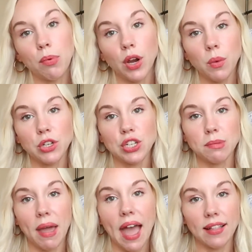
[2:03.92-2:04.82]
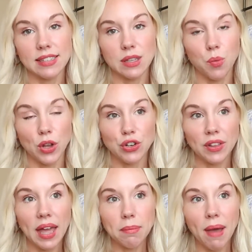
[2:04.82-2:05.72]
bring, which is my Alice in
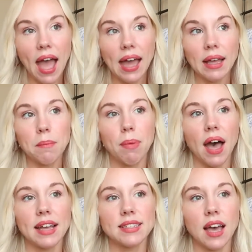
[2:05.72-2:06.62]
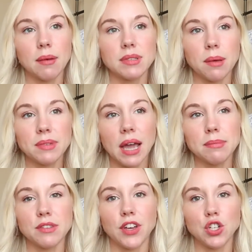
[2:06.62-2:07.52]
Wonderland bag, but um,
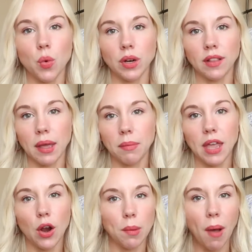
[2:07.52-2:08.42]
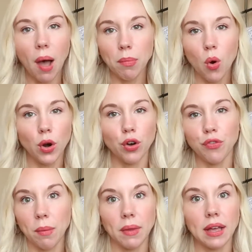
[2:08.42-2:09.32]
sometimes if I don't wanna like carry popcorn or if
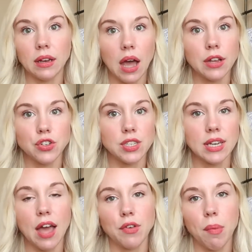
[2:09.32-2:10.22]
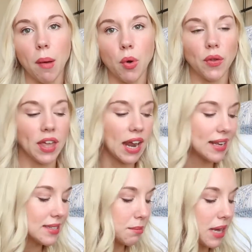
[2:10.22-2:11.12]
I'm like not interested in having popcorn that
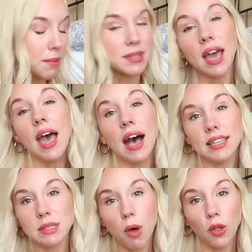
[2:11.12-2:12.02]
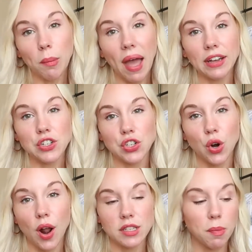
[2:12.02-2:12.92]
night, sometimes a smaller bag, just a
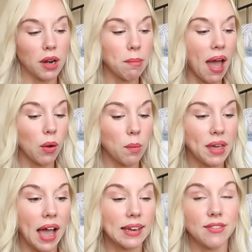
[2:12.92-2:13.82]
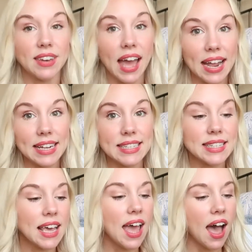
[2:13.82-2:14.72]
crossbody bag would be kind of nice.
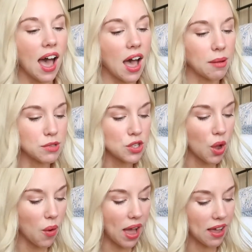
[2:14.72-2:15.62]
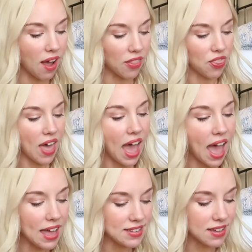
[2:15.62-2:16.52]
Um, so I got
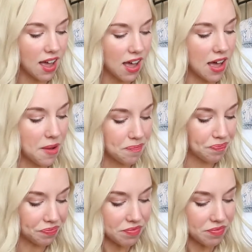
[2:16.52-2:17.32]
that. Um,